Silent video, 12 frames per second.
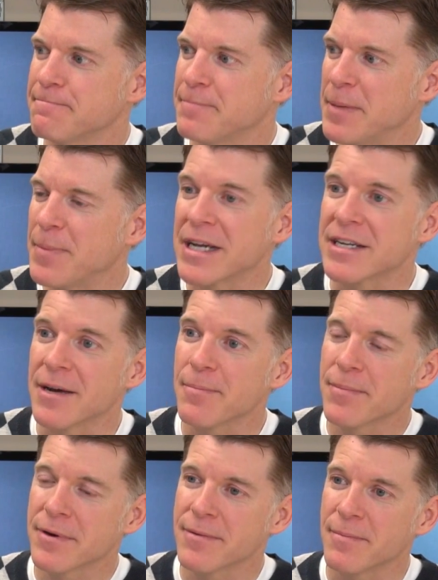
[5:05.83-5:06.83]
be picked
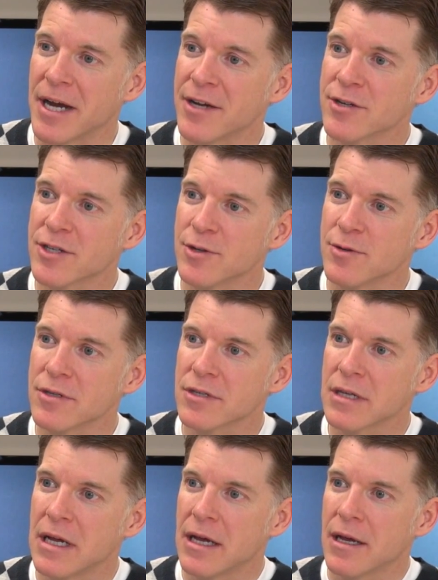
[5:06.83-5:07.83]
up by your students.